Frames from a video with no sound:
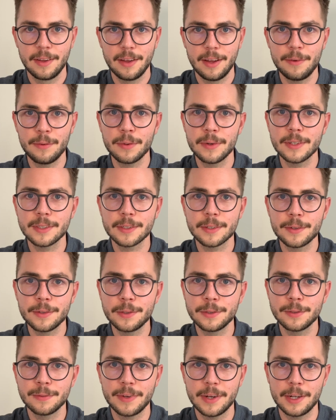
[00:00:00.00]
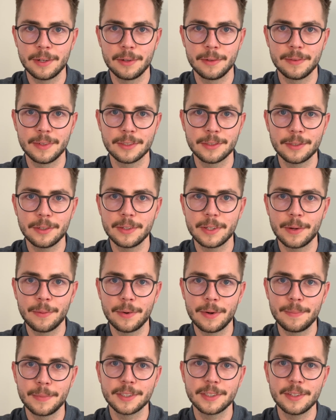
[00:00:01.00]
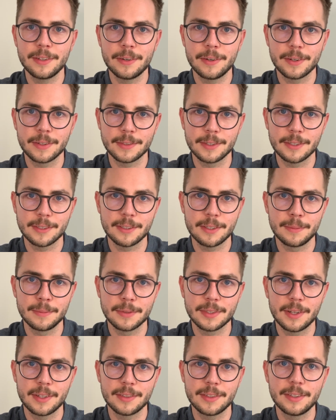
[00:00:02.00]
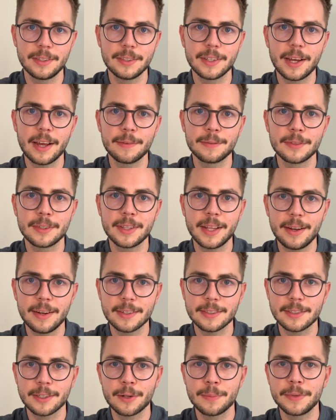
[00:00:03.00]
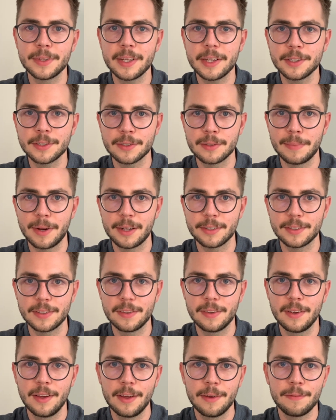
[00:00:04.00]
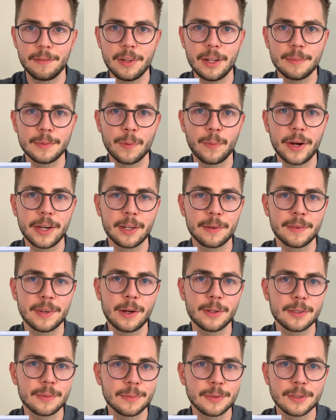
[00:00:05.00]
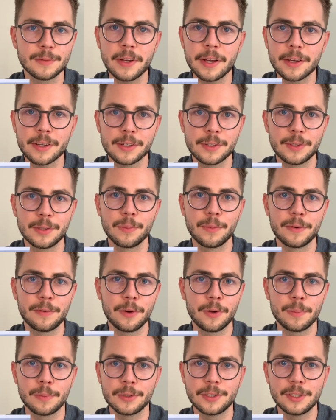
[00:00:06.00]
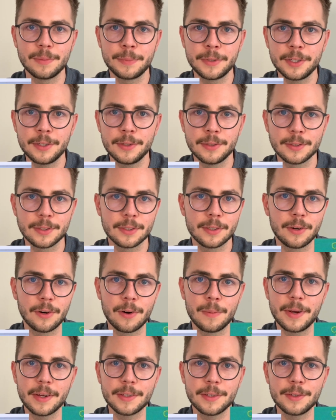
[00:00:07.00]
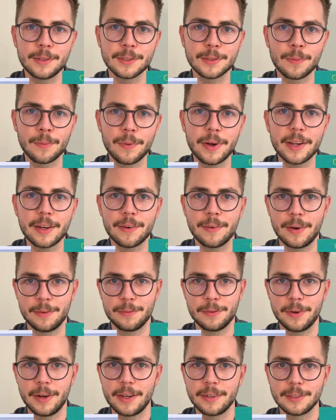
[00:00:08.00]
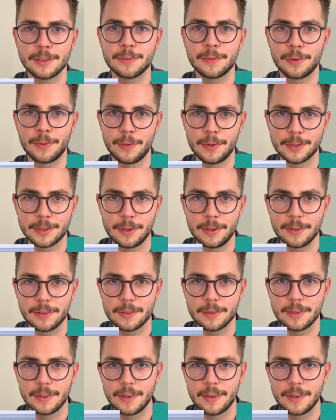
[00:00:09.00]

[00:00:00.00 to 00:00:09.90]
Everyone is a huge fan of uncertainty-aware machine learning systems until they have to ten x the computational budget, fill up the weight of an autonomous vehicle with onboard G P Us, or make the user wait around for ages for a result.